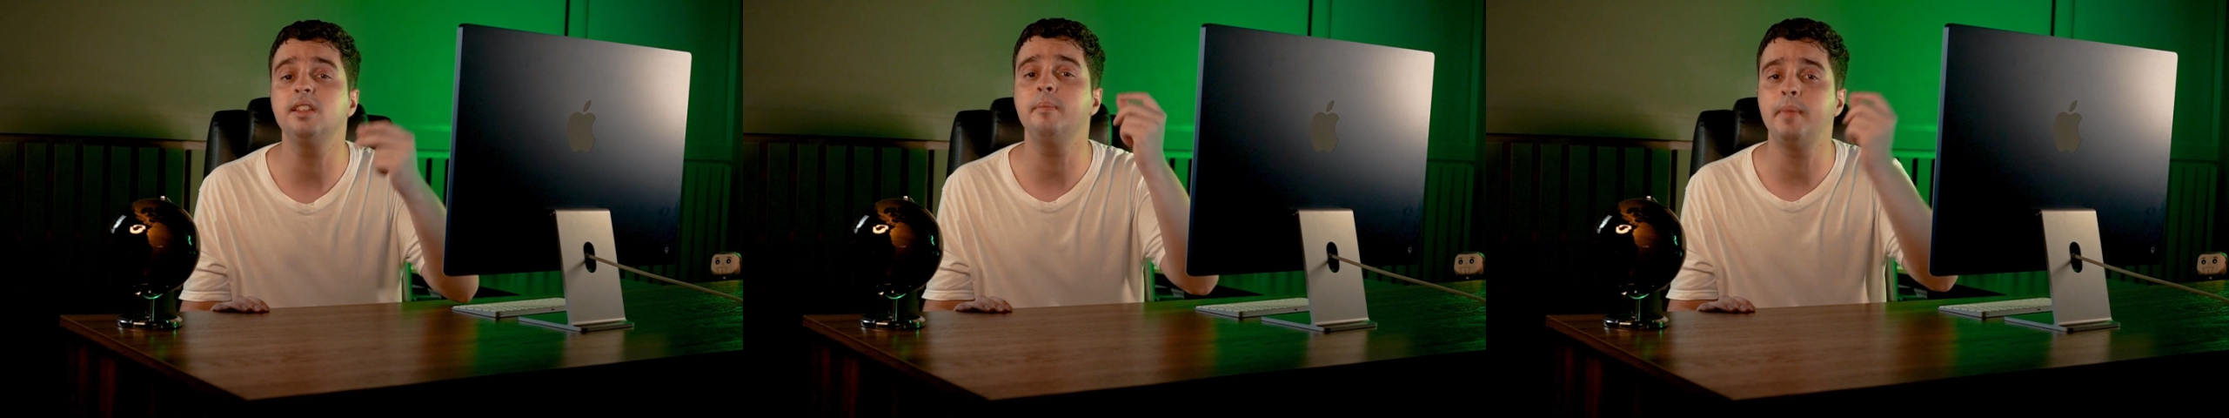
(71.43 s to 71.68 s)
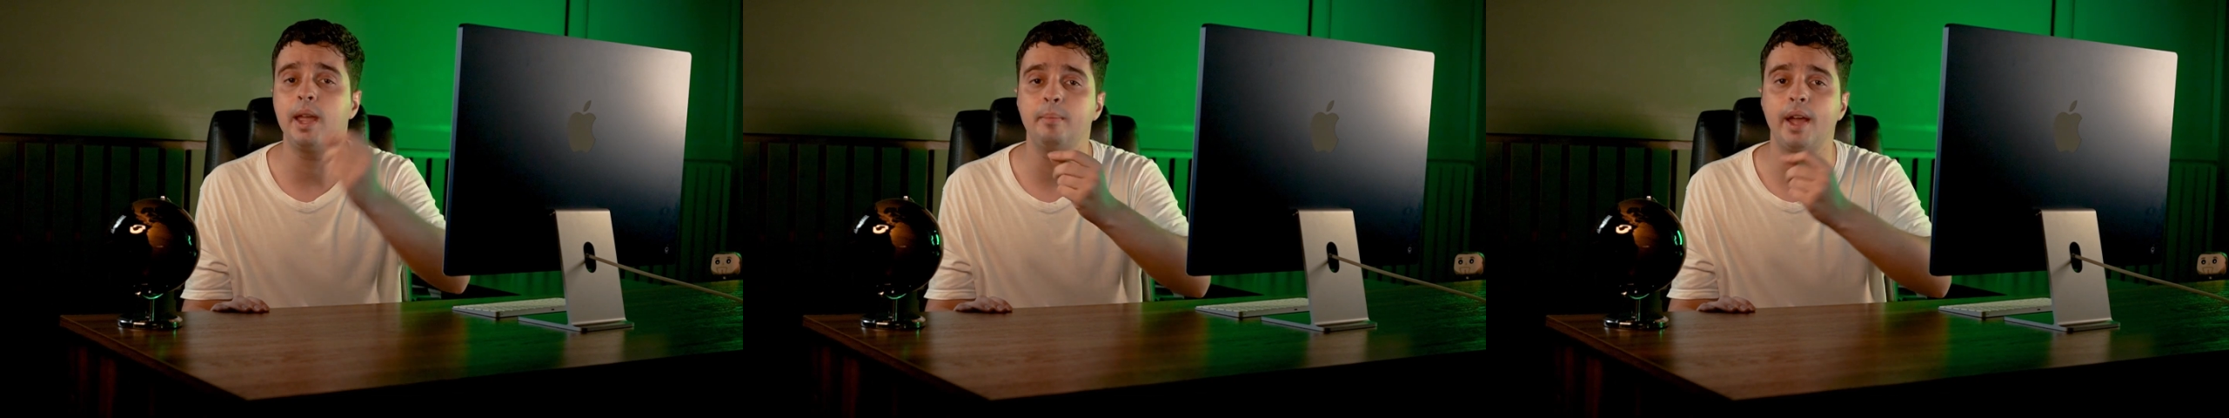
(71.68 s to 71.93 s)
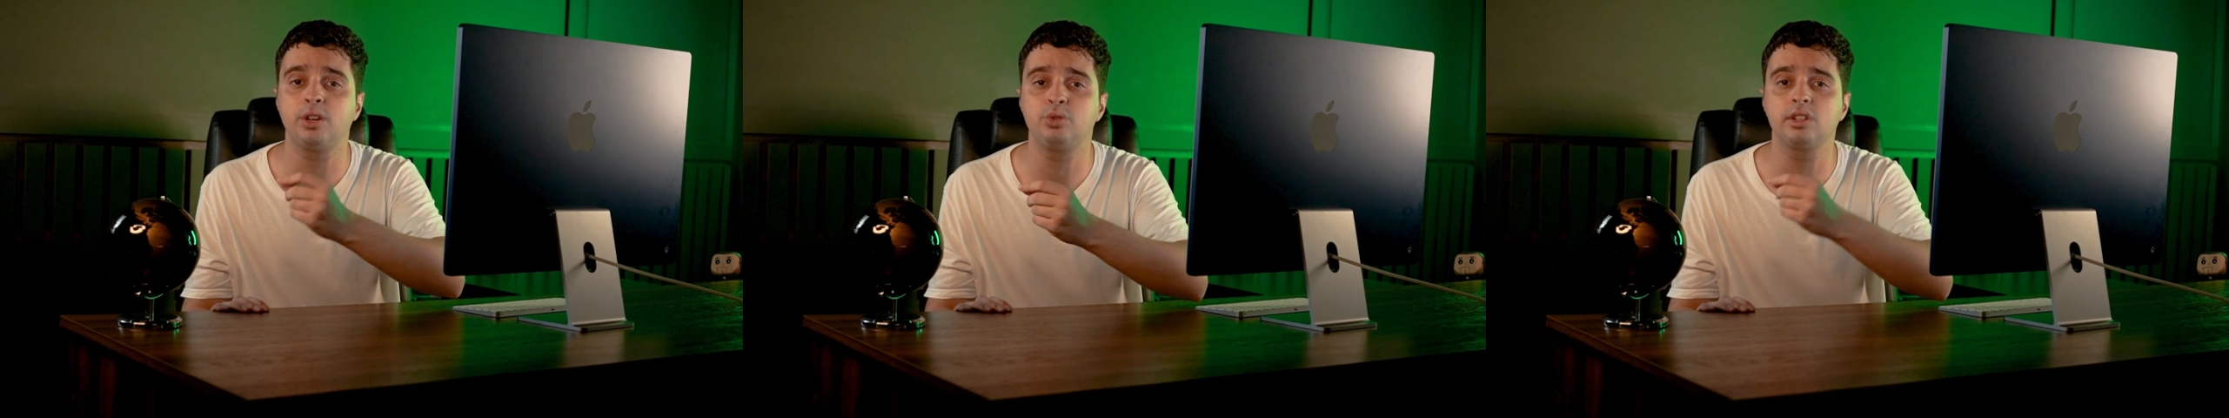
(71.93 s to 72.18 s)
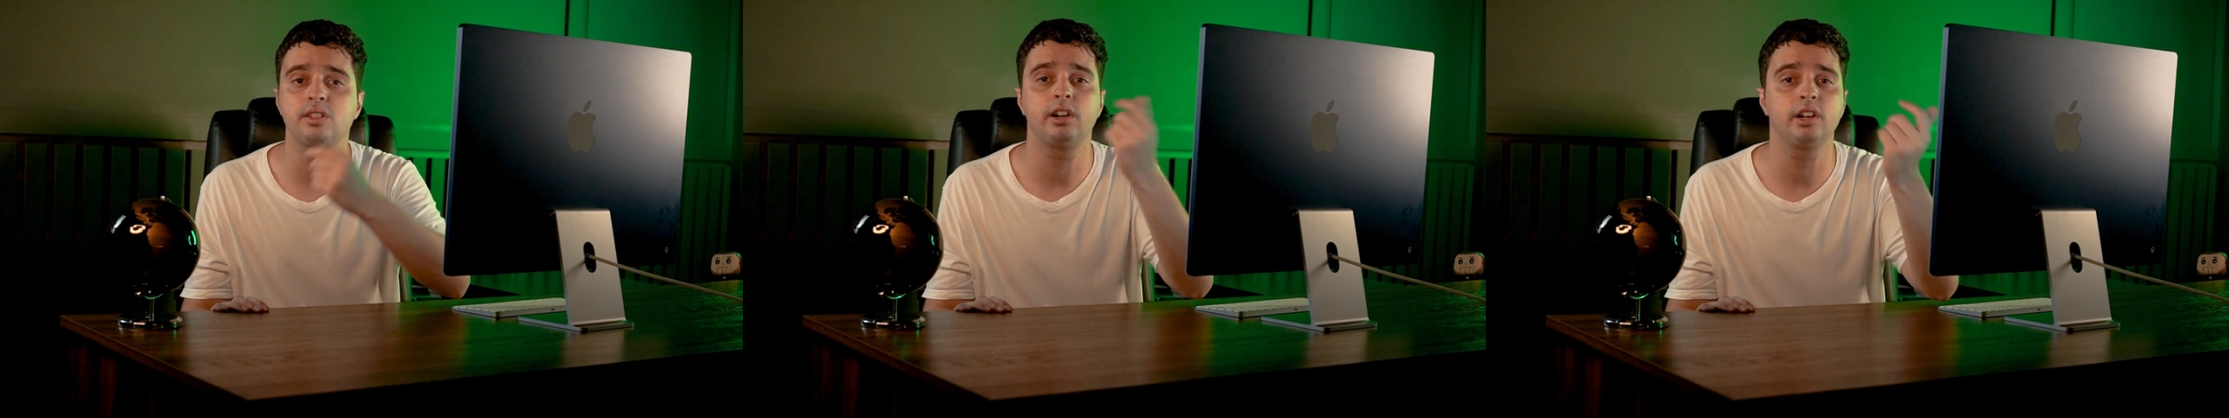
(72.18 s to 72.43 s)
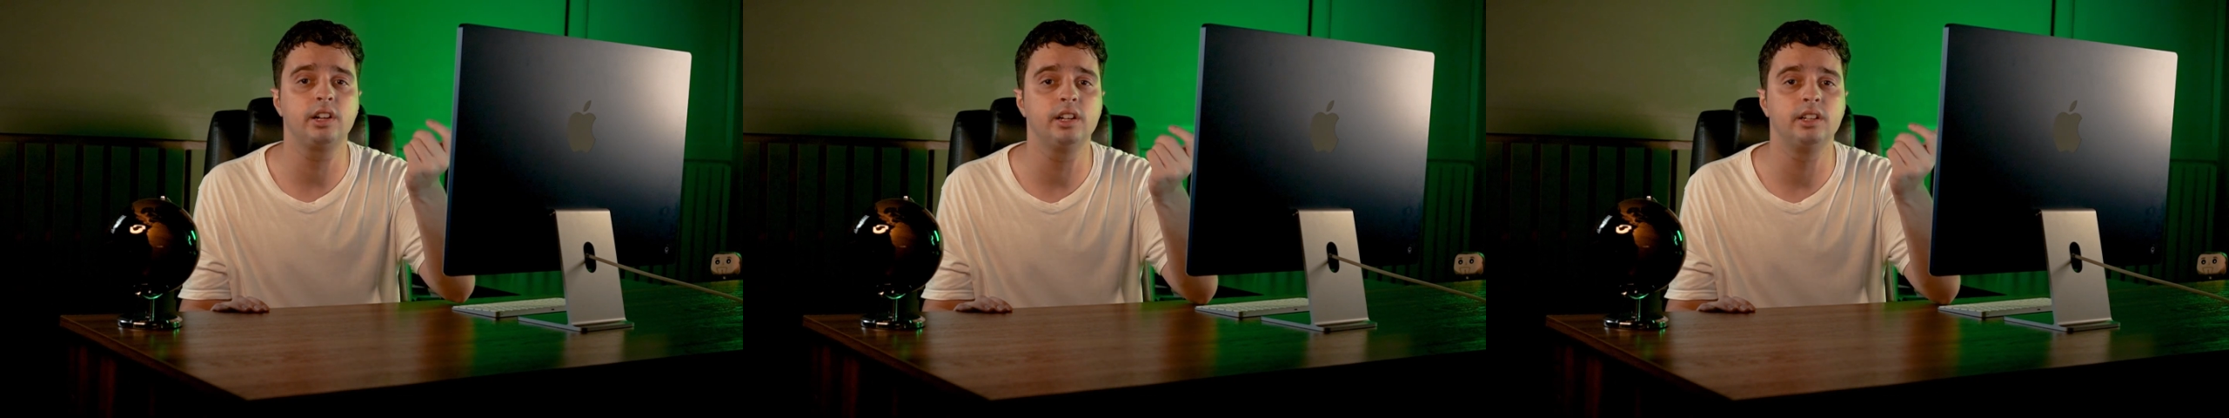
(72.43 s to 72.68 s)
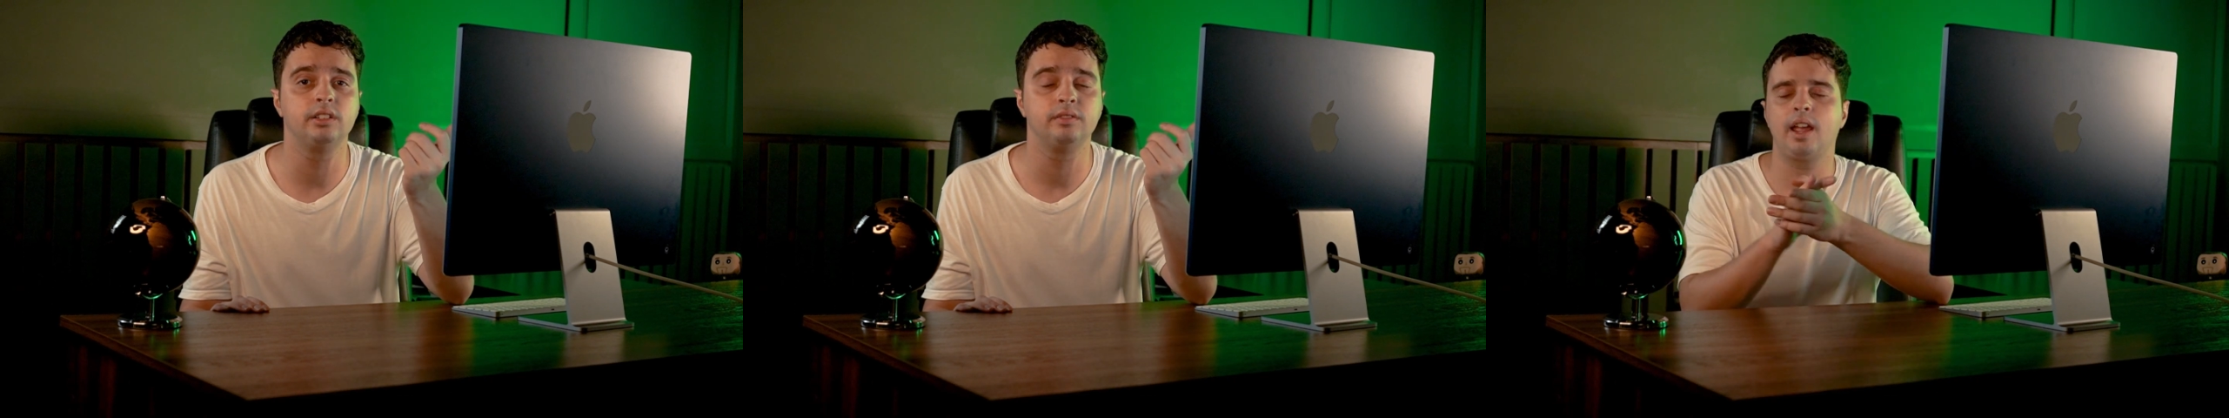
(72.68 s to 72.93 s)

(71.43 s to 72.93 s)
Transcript: the main metrics are good.